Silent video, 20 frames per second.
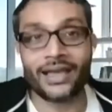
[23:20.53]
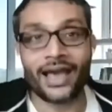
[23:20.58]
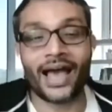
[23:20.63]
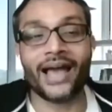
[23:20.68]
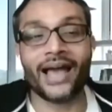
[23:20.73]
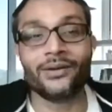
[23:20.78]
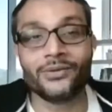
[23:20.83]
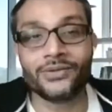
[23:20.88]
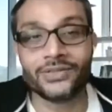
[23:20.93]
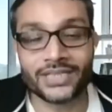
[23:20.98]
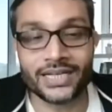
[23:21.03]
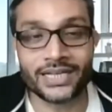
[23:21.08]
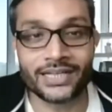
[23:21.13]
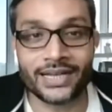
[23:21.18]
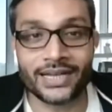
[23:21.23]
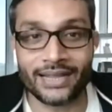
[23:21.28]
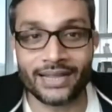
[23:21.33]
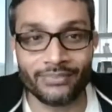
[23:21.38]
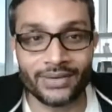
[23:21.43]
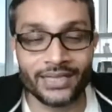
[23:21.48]
I wouldn't say
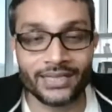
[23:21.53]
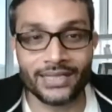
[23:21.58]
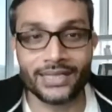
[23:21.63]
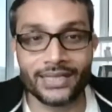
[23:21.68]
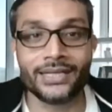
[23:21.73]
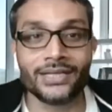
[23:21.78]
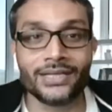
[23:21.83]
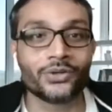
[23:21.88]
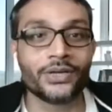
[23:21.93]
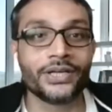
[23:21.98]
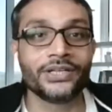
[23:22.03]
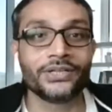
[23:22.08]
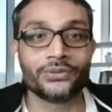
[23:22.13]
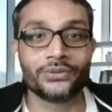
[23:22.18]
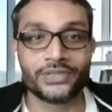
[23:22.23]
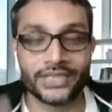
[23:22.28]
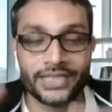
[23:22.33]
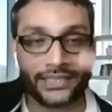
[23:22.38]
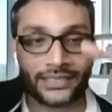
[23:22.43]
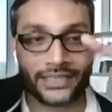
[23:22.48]
that everything is going
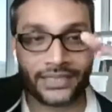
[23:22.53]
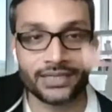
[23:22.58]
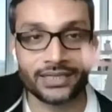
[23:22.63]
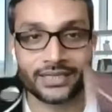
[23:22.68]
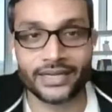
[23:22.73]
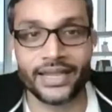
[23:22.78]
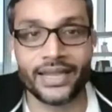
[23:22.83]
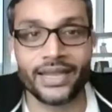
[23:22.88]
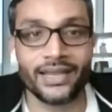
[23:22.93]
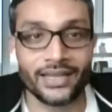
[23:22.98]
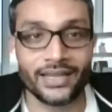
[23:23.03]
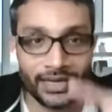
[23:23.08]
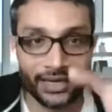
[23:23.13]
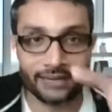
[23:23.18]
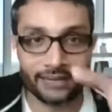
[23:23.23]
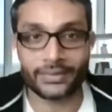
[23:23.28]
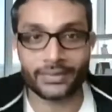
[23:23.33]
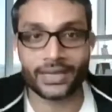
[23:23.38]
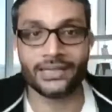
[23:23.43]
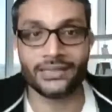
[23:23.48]
to change in a day, in
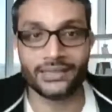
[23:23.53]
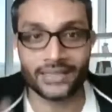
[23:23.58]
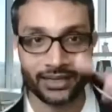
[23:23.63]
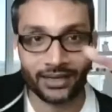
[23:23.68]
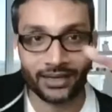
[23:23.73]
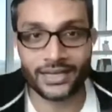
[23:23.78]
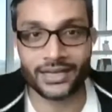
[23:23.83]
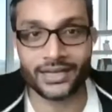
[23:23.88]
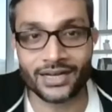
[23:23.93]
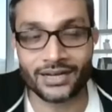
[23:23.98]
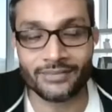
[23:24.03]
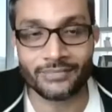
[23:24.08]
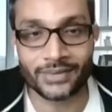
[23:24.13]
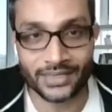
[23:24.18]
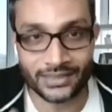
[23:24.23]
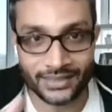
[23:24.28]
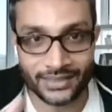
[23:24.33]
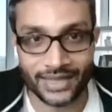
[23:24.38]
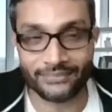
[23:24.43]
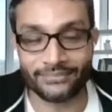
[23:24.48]
a month, in a year,
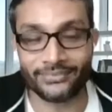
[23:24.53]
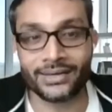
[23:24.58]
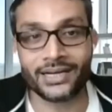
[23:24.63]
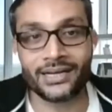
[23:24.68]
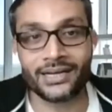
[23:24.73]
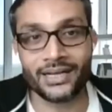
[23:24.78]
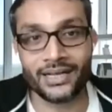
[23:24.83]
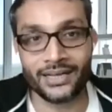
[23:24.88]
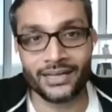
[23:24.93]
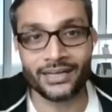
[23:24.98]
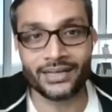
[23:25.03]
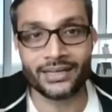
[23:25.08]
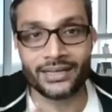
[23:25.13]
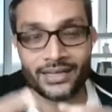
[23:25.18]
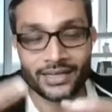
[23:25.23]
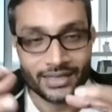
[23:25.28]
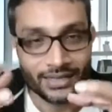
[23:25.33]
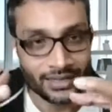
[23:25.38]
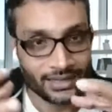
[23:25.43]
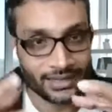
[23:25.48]
but definitely
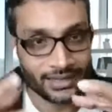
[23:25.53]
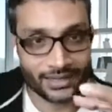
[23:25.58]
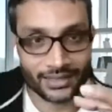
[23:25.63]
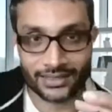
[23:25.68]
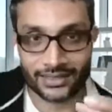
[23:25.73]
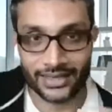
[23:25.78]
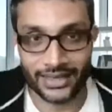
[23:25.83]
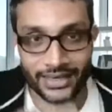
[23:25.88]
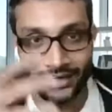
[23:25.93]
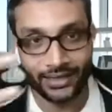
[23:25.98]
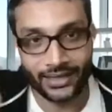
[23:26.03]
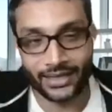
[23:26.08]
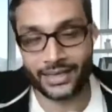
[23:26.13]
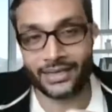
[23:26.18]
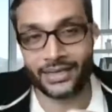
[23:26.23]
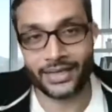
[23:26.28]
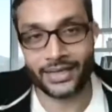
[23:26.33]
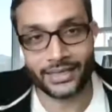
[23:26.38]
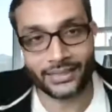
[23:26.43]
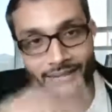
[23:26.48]

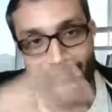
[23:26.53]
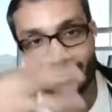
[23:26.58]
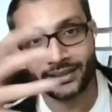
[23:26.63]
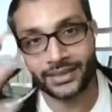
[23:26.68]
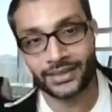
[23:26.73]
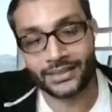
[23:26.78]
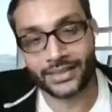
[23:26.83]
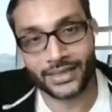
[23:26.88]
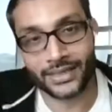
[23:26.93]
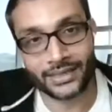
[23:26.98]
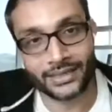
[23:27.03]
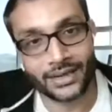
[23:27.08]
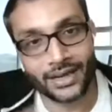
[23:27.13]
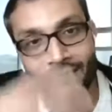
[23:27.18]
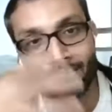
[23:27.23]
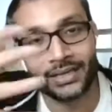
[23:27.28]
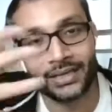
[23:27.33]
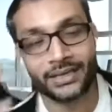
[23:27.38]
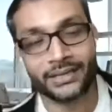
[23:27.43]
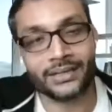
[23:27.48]
in
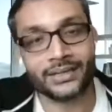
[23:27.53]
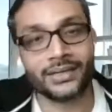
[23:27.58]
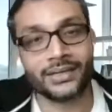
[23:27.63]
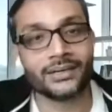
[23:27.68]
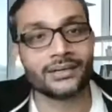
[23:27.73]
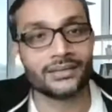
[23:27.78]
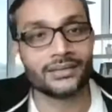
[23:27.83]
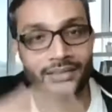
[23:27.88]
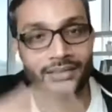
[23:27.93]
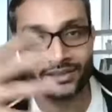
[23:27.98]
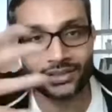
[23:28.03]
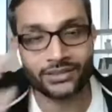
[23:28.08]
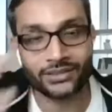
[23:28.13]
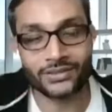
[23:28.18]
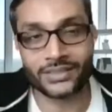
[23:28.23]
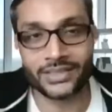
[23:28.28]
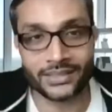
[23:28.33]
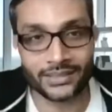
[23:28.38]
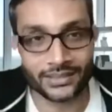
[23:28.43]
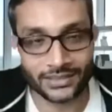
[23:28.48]
coming years
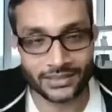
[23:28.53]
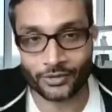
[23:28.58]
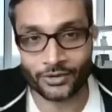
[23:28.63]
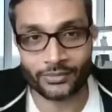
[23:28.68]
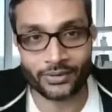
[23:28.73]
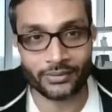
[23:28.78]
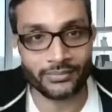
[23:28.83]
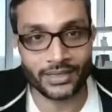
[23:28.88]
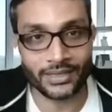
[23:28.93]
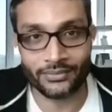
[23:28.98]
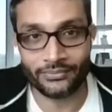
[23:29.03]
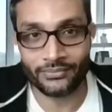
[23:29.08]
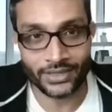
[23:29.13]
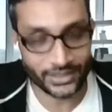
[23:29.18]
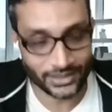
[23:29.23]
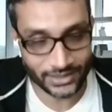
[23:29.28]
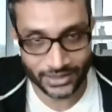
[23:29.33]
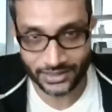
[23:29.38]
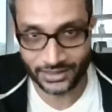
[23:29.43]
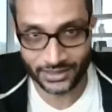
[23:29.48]
or years,
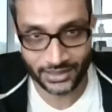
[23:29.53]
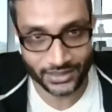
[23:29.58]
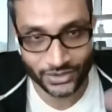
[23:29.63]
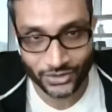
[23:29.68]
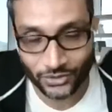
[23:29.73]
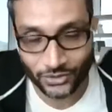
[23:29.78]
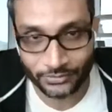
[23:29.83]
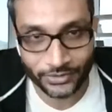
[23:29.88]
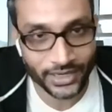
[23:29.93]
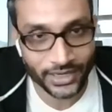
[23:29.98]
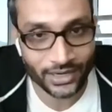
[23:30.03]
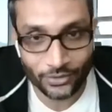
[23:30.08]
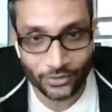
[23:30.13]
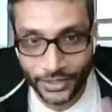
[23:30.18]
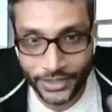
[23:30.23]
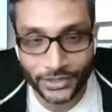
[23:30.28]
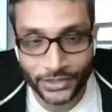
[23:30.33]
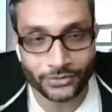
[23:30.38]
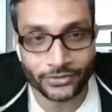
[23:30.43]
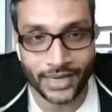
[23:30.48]
probably we are
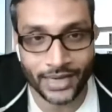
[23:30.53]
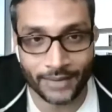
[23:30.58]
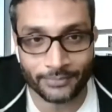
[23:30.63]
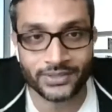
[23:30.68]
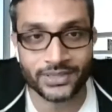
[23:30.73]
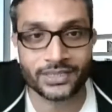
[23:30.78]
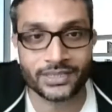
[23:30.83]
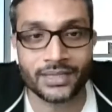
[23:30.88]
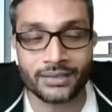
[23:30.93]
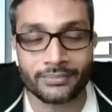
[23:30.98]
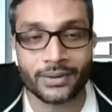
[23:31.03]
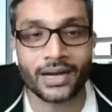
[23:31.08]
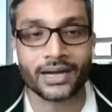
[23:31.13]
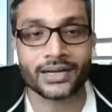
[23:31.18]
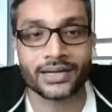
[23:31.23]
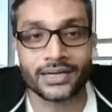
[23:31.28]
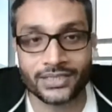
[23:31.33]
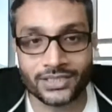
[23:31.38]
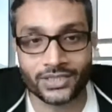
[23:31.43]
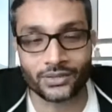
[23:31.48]
going to capture the
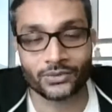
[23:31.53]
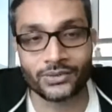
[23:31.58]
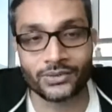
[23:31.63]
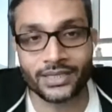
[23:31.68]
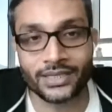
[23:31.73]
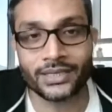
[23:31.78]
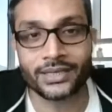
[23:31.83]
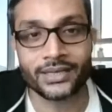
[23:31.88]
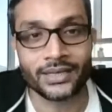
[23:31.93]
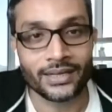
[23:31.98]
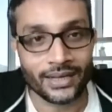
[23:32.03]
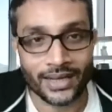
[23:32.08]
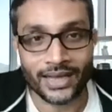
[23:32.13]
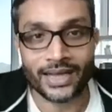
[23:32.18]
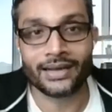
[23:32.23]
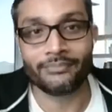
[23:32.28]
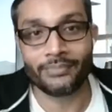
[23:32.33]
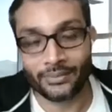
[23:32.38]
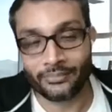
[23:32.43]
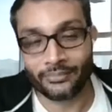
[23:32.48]
market slowly,
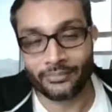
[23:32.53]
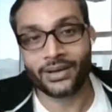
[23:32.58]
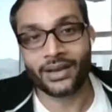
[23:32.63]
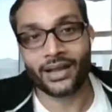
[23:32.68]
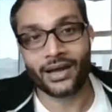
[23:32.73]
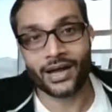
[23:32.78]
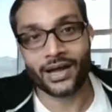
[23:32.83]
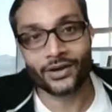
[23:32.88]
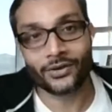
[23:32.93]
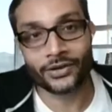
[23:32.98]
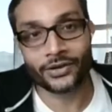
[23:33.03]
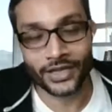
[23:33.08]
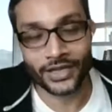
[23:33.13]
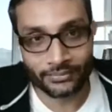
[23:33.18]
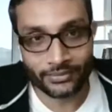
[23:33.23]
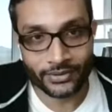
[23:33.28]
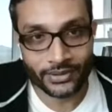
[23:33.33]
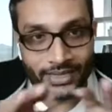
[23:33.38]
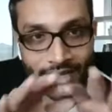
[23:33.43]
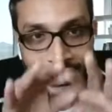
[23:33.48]
and people are
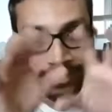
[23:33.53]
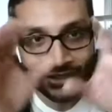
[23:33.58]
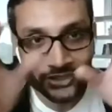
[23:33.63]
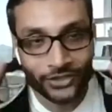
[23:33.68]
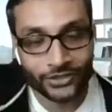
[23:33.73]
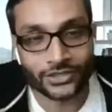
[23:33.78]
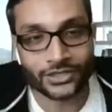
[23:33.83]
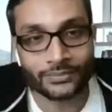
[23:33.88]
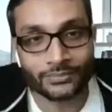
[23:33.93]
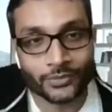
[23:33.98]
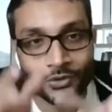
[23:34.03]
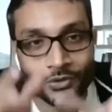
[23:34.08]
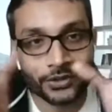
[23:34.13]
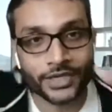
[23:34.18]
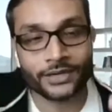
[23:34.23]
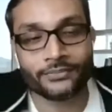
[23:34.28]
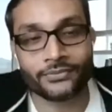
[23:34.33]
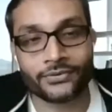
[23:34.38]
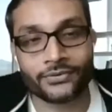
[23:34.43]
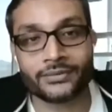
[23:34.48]
looking for that sort of
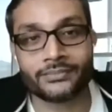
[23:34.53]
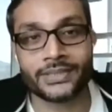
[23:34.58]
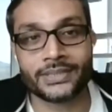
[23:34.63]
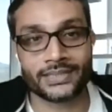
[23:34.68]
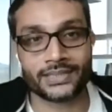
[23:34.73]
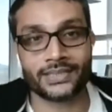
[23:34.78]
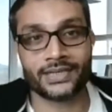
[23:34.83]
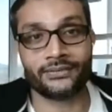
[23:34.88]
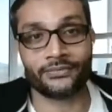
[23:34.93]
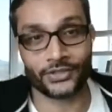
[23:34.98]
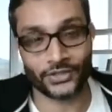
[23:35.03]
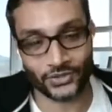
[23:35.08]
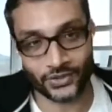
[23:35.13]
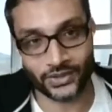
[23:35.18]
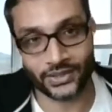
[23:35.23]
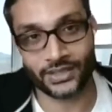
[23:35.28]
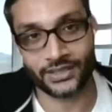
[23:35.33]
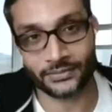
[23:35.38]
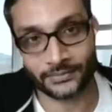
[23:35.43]
more information eventually.